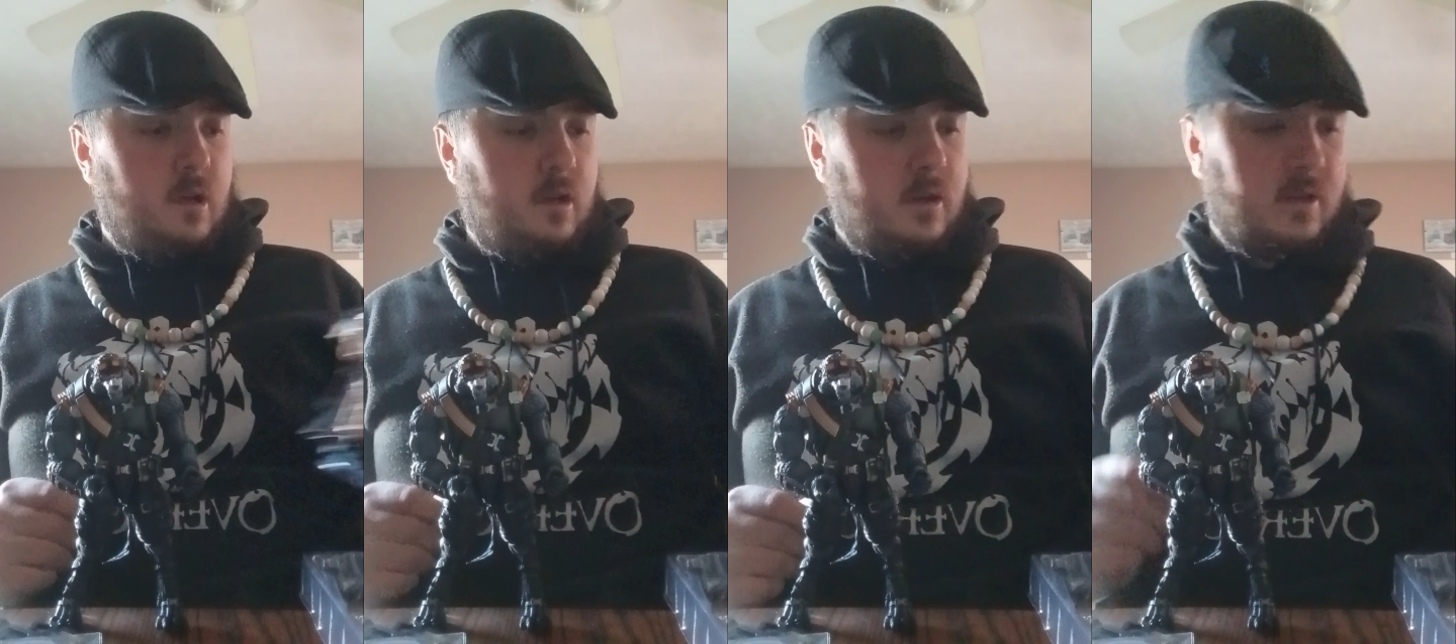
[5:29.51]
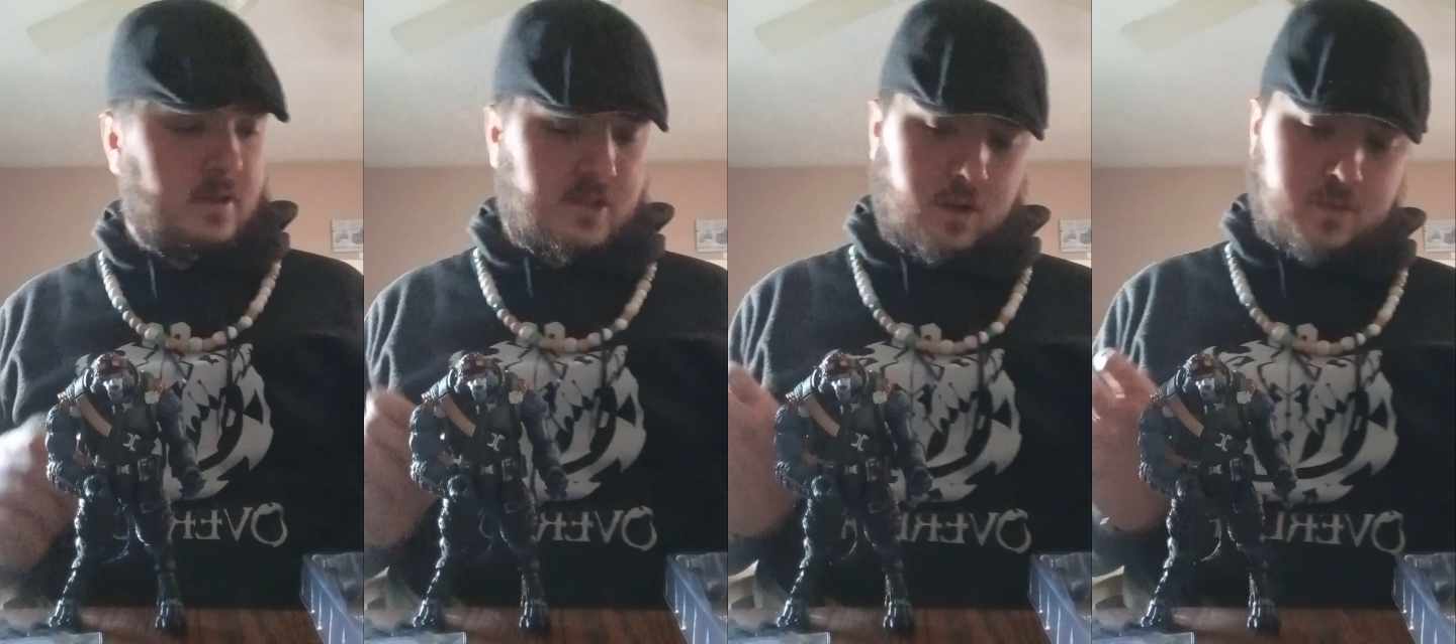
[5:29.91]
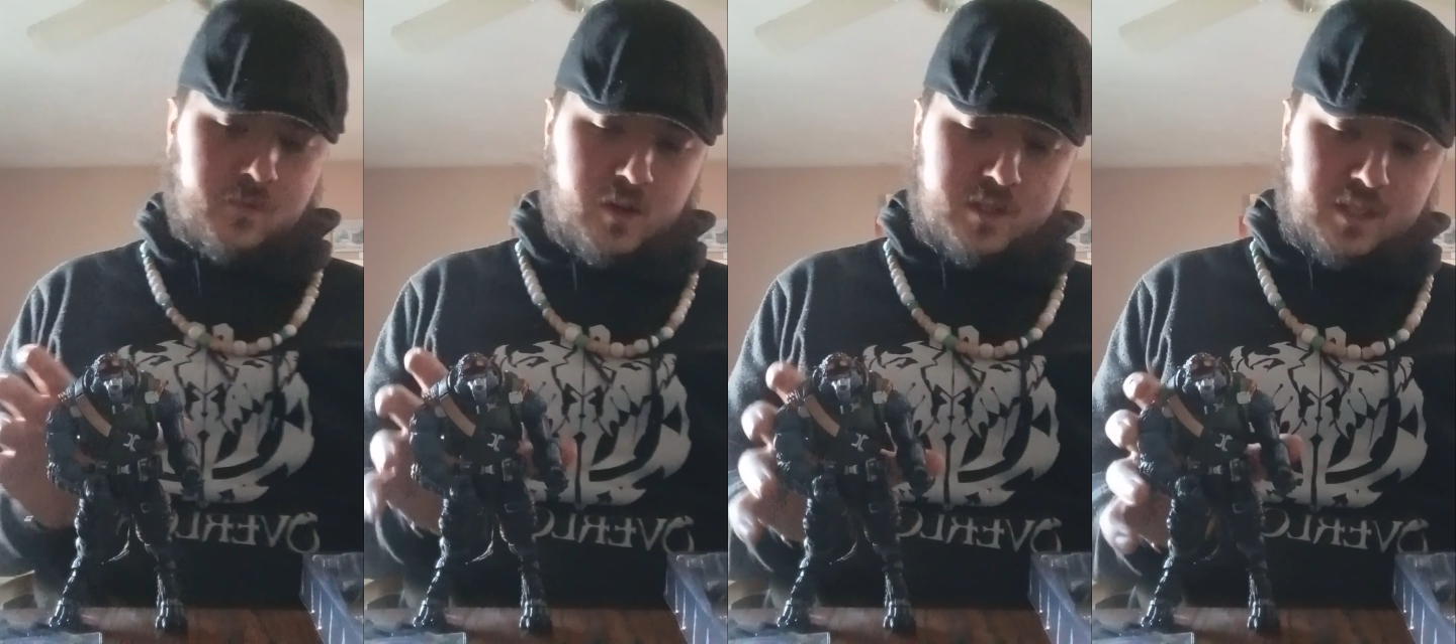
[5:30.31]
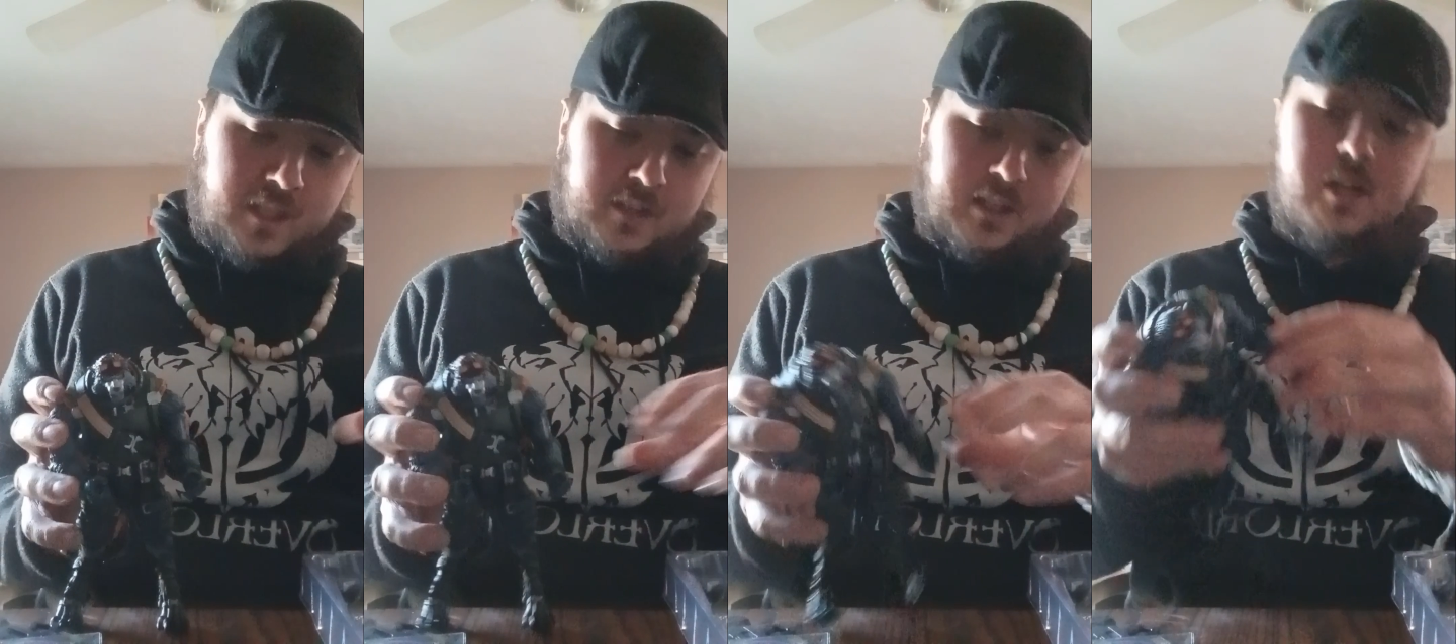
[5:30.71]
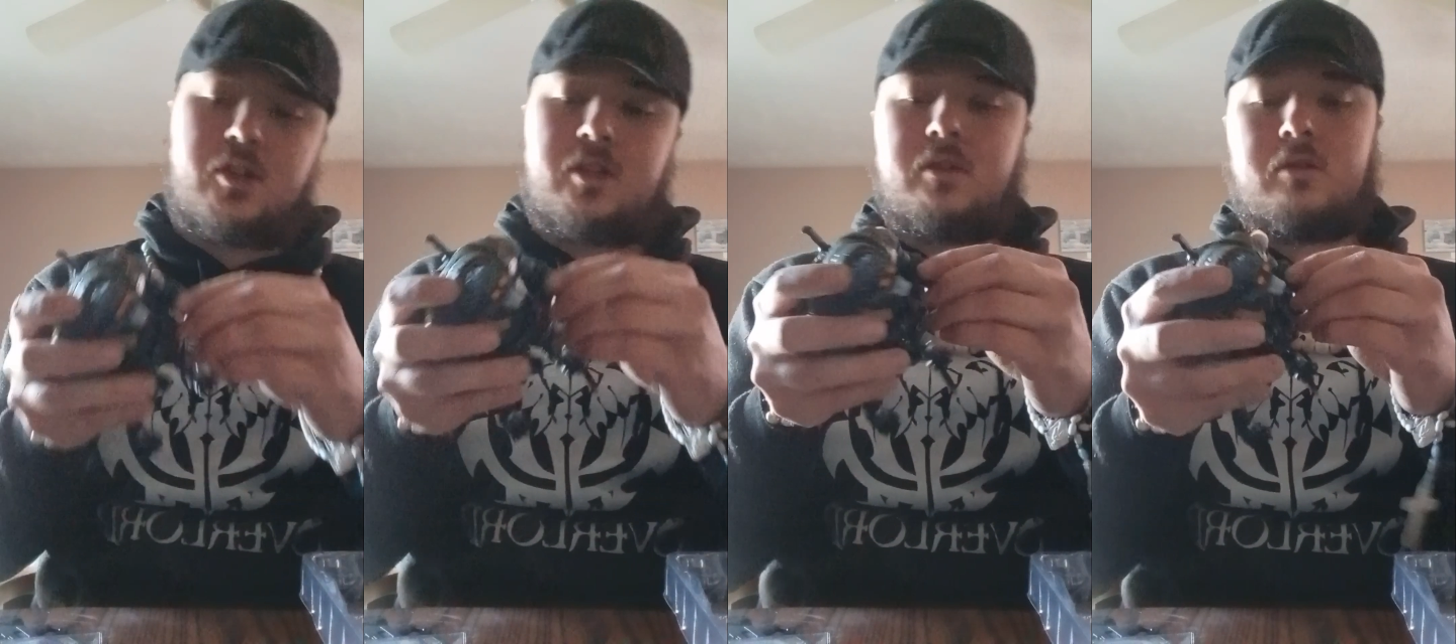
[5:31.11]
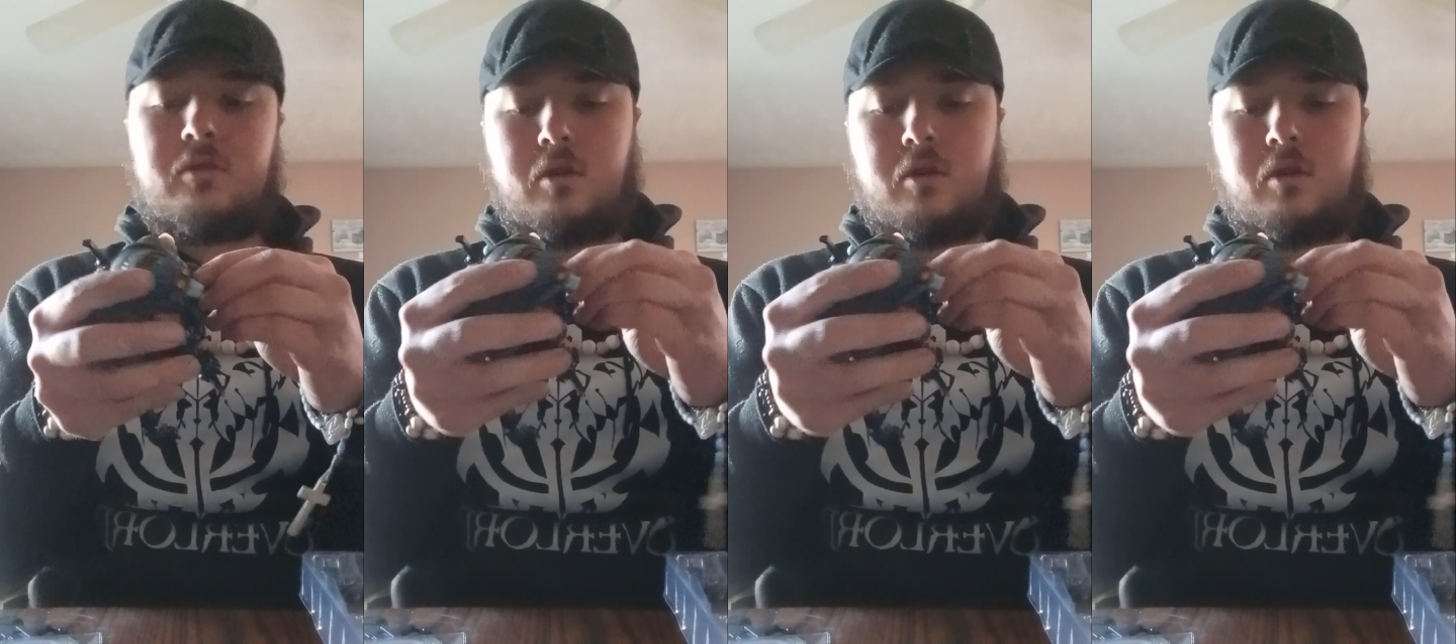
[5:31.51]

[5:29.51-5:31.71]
in terms of articulation,